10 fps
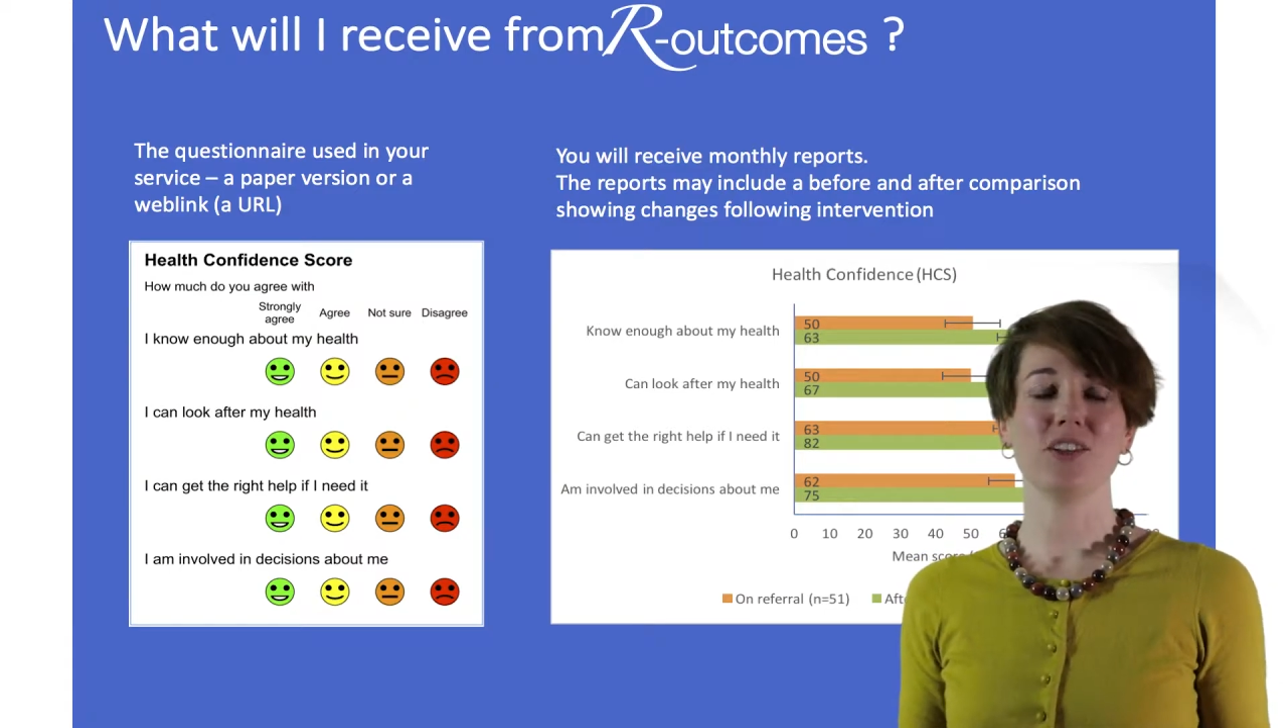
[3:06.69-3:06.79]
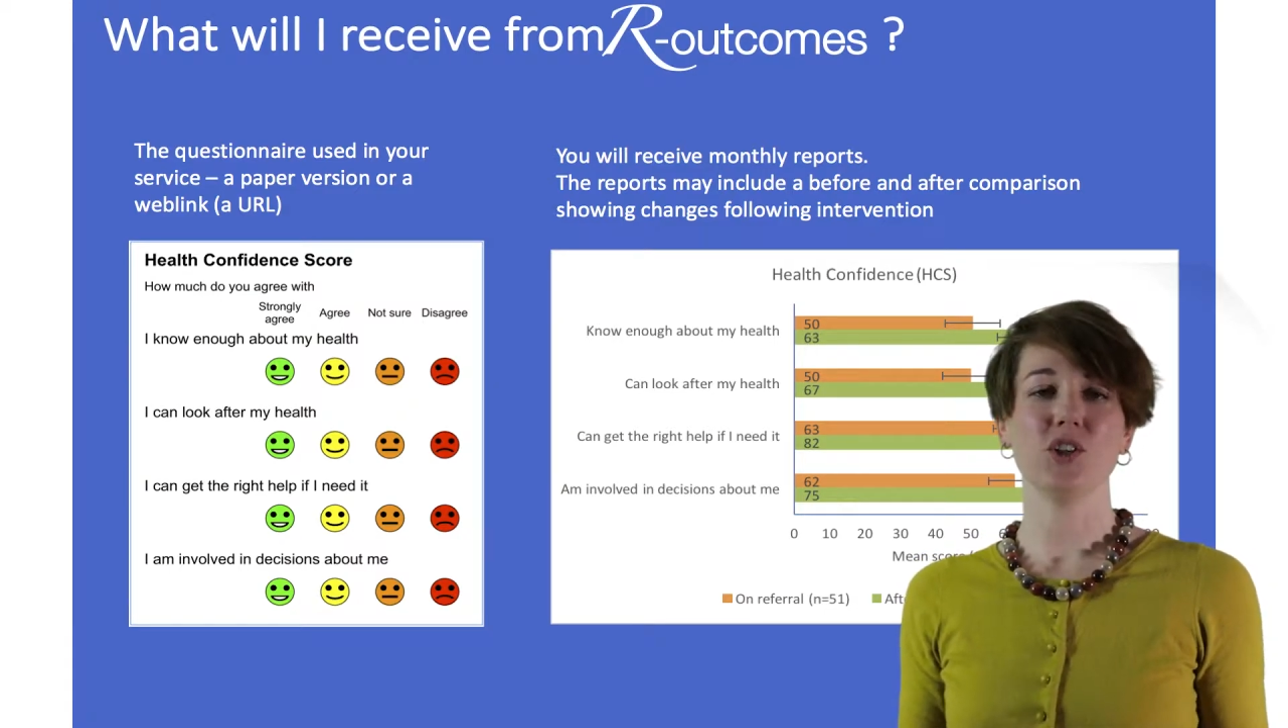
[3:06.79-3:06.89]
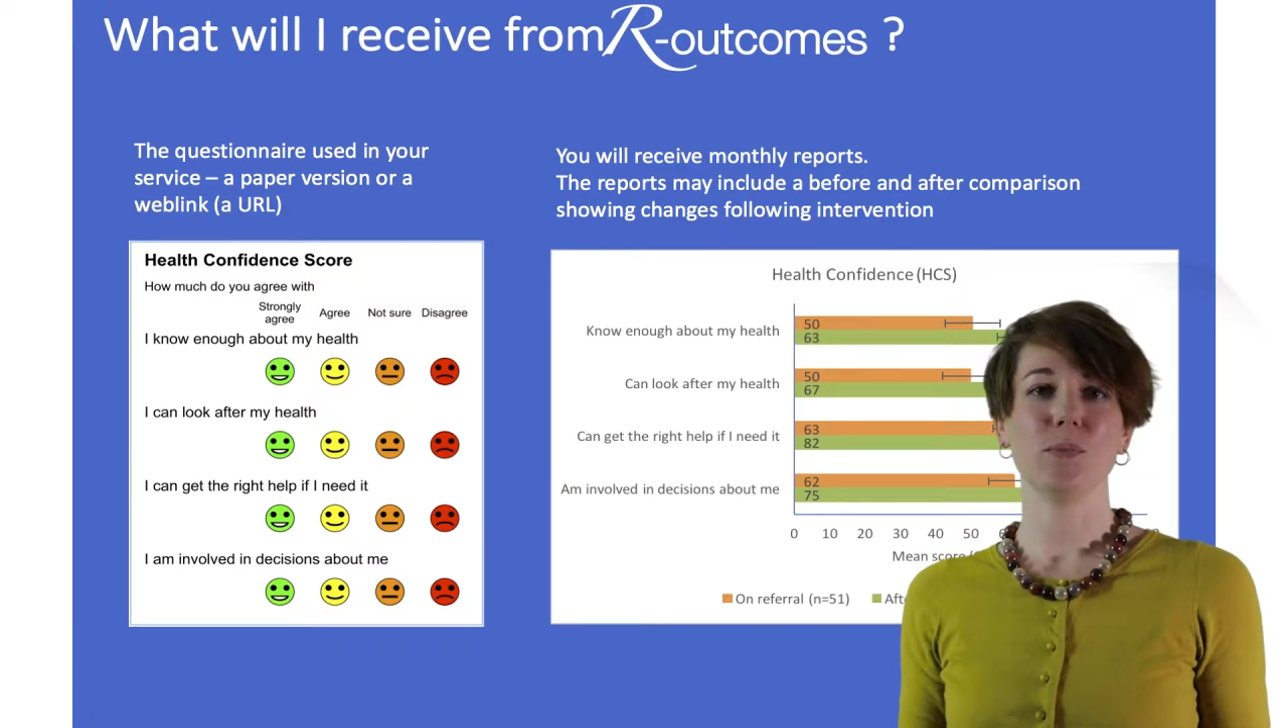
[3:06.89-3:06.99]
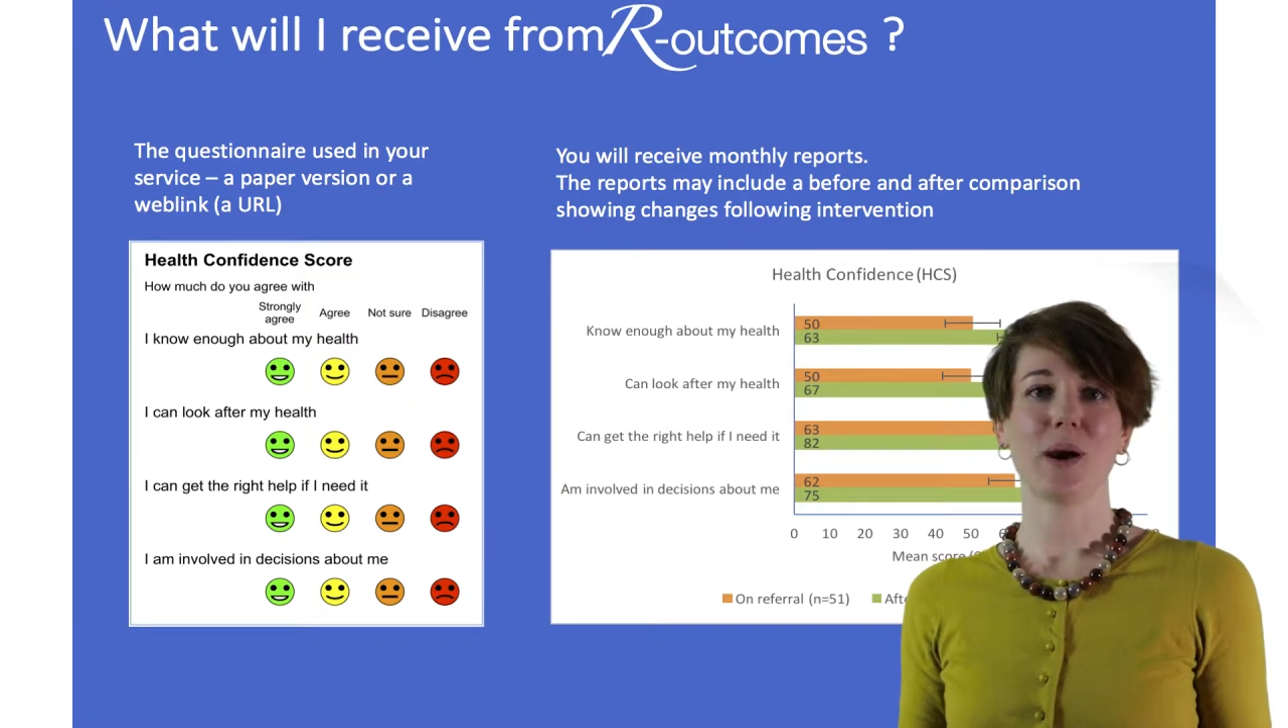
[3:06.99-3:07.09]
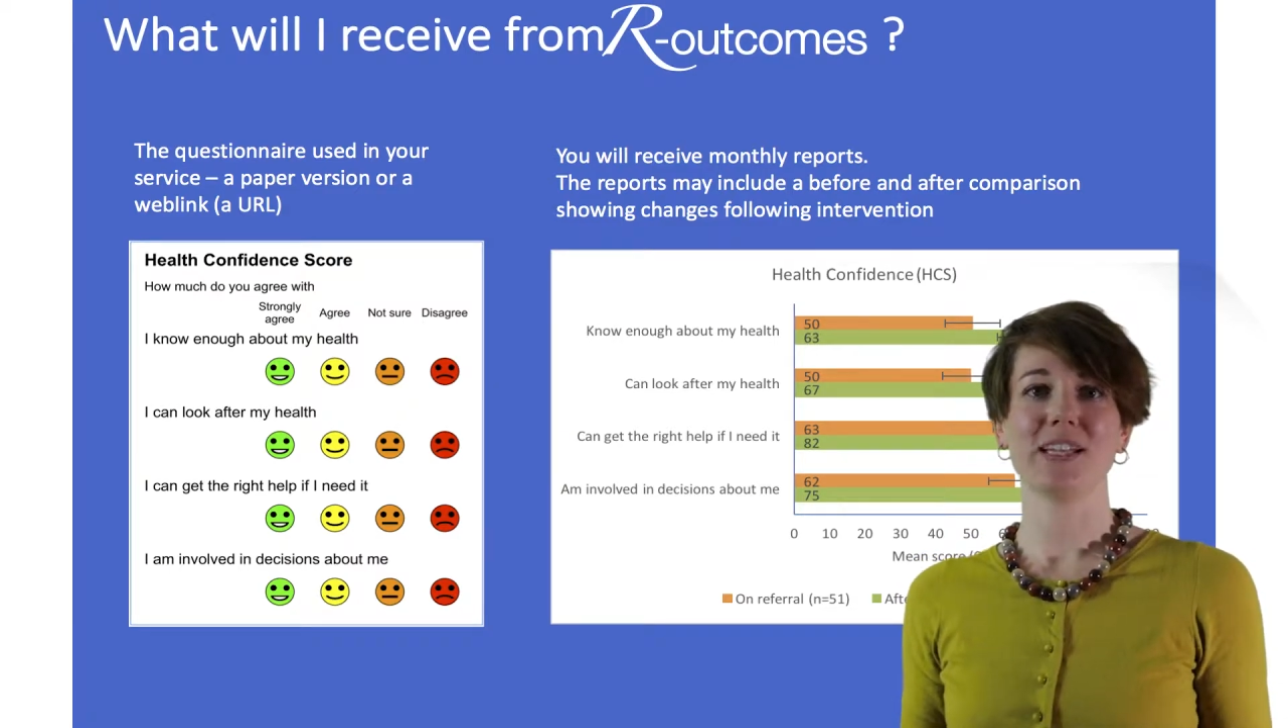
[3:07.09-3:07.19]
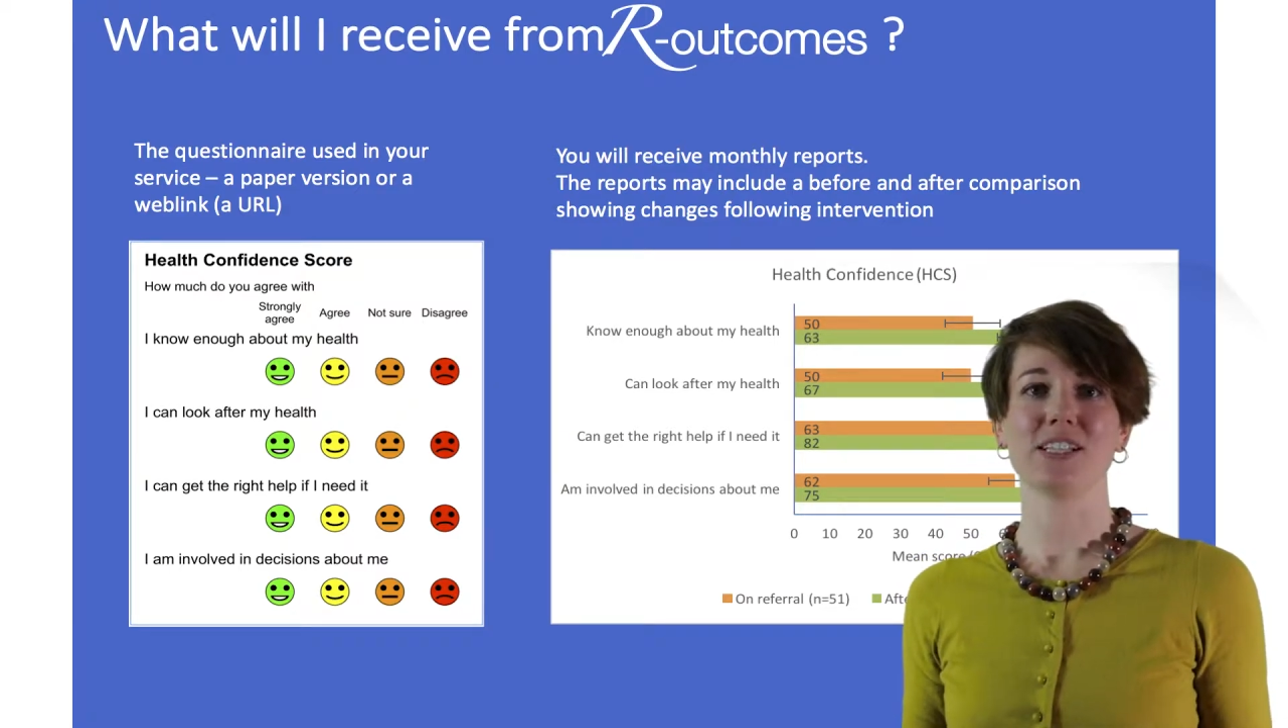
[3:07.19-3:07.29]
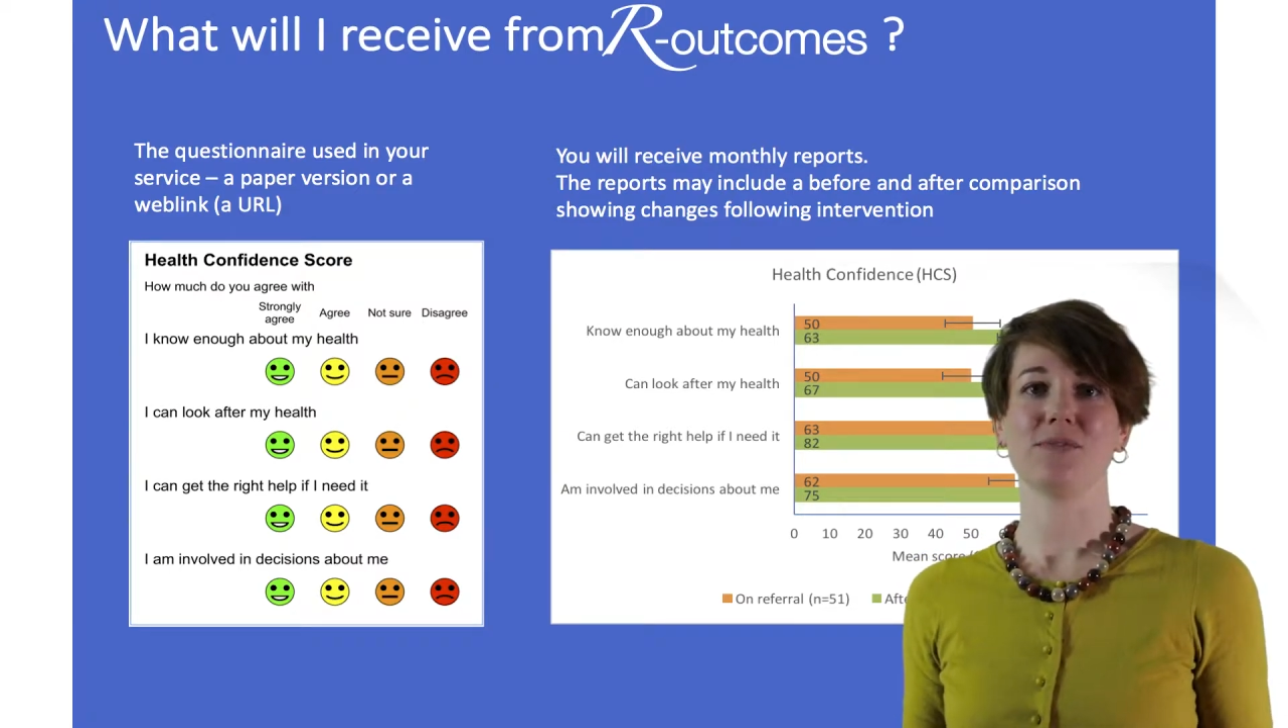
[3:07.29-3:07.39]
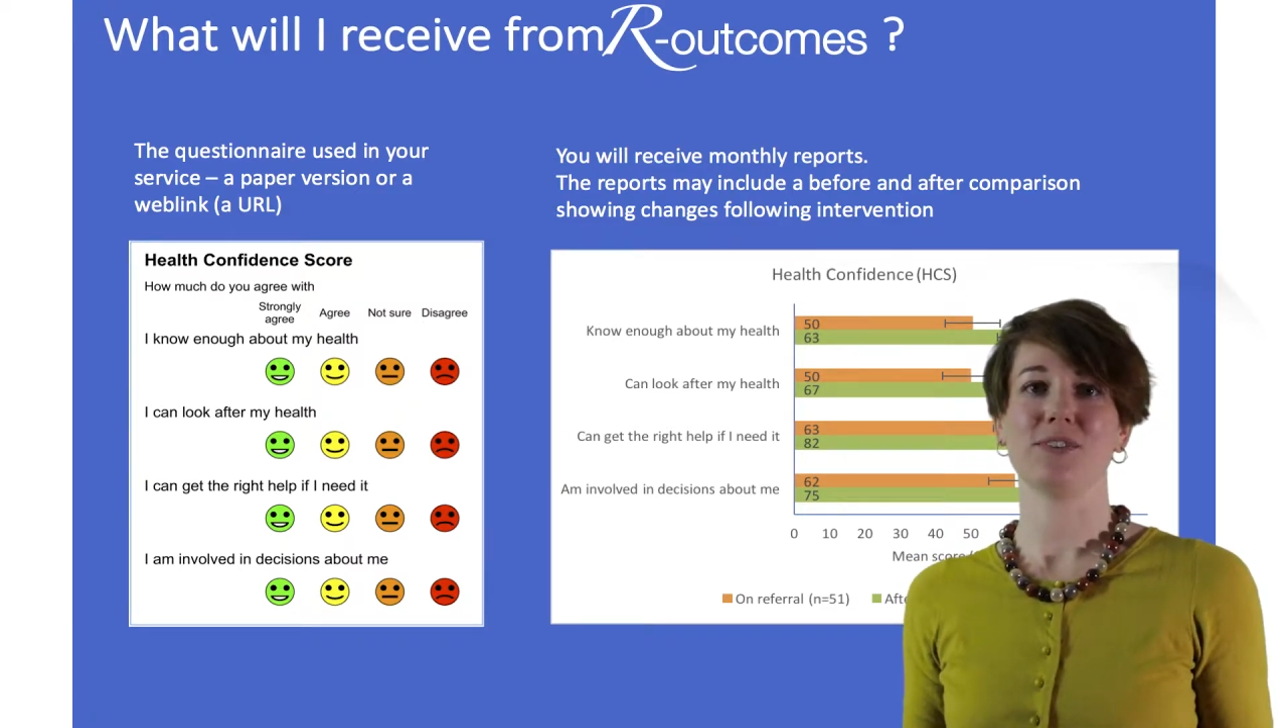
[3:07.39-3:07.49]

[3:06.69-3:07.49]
that you might